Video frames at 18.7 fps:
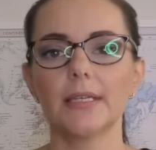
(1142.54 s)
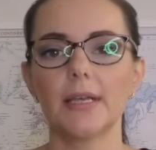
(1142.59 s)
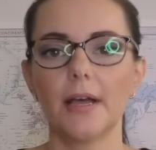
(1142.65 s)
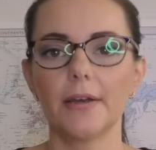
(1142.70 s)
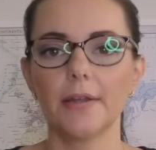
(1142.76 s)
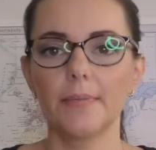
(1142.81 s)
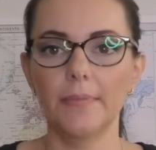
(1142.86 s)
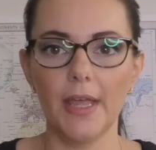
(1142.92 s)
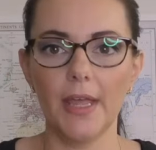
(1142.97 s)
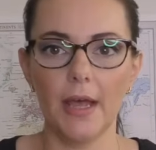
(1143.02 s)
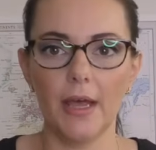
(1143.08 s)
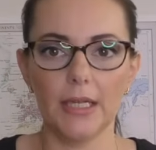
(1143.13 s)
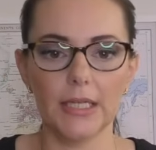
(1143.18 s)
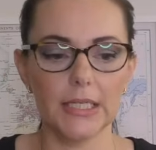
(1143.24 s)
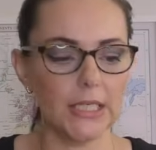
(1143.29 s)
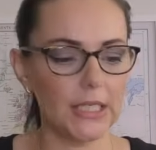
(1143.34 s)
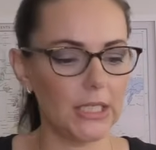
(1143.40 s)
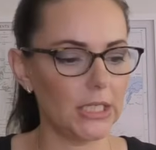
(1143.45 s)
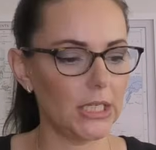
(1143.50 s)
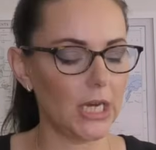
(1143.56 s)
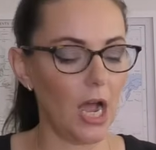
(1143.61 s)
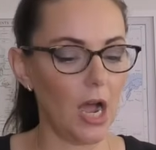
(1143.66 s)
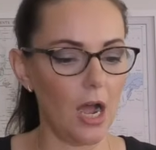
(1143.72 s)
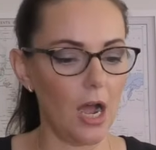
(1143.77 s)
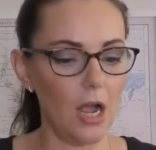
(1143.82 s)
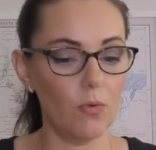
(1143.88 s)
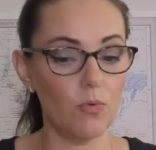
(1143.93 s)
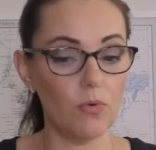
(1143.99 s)
item that
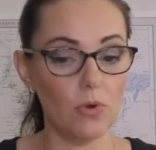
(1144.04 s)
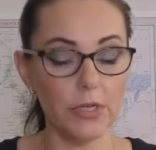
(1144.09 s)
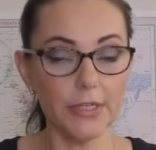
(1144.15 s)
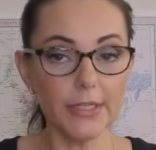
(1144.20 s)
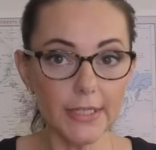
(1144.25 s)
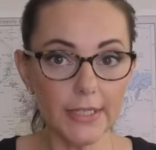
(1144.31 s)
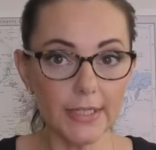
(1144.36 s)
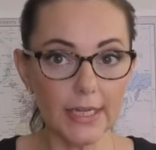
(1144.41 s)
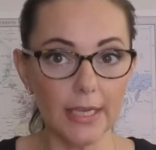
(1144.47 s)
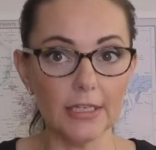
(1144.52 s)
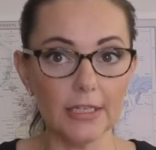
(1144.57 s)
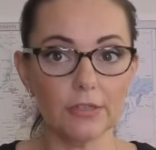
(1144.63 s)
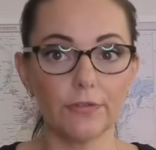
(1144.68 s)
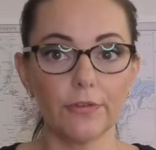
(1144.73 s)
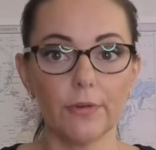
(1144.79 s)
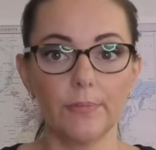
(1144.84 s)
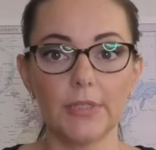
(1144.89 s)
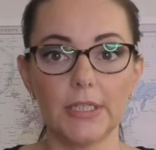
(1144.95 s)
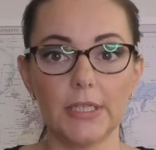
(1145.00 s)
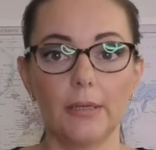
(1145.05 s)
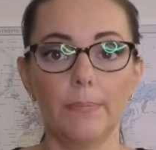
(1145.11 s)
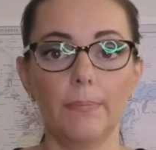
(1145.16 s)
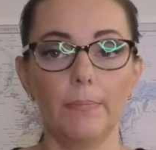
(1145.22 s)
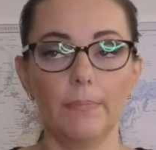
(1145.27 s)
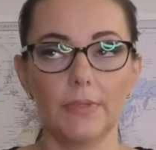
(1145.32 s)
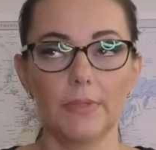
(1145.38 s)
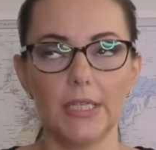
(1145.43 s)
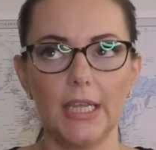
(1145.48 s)
I was sent from
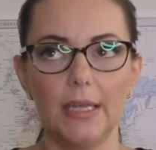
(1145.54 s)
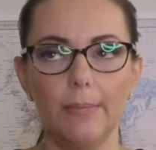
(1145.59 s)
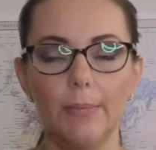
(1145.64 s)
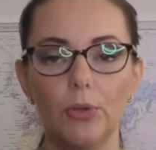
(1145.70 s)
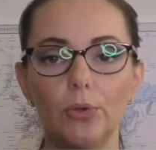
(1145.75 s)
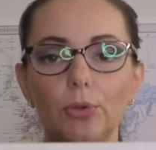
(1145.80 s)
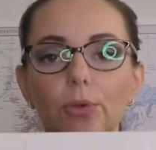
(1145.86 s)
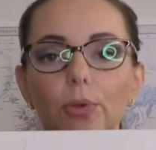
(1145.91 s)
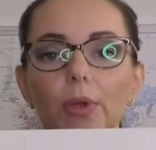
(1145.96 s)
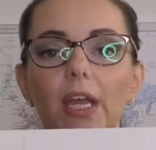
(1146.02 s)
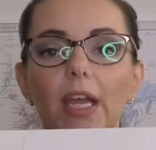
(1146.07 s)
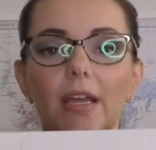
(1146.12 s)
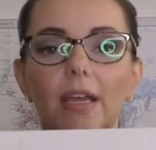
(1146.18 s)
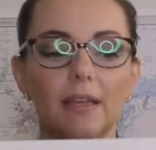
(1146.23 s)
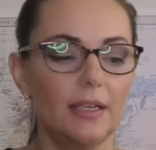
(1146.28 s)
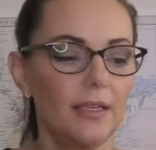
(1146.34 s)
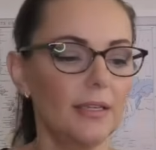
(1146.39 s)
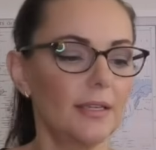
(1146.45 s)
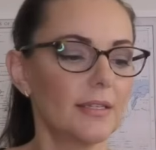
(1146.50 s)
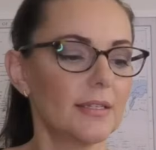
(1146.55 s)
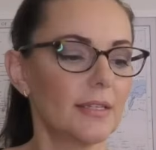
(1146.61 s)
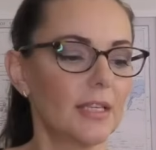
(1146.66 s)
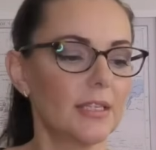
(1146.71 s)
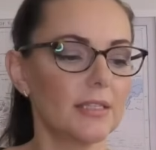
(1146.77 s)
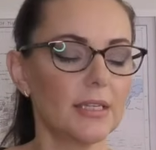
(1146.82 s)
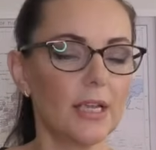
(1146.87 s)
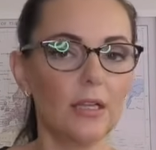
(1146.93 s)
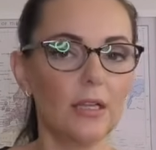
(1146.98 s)
TEMU is
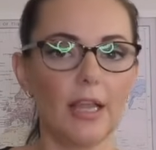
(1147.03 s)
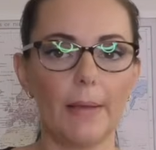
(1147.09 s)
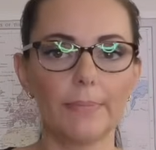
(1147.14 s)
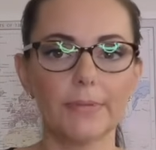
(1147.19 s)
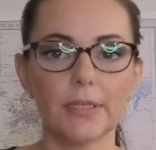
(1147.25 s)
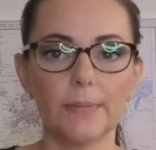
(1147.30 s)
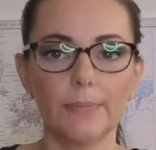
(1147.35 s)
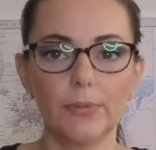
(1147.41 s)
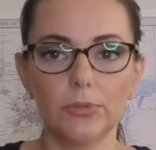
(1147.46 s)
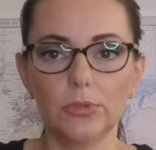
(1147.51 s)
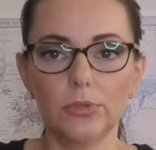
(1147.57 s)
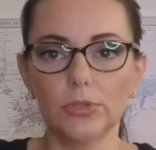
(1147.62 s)
this collapsible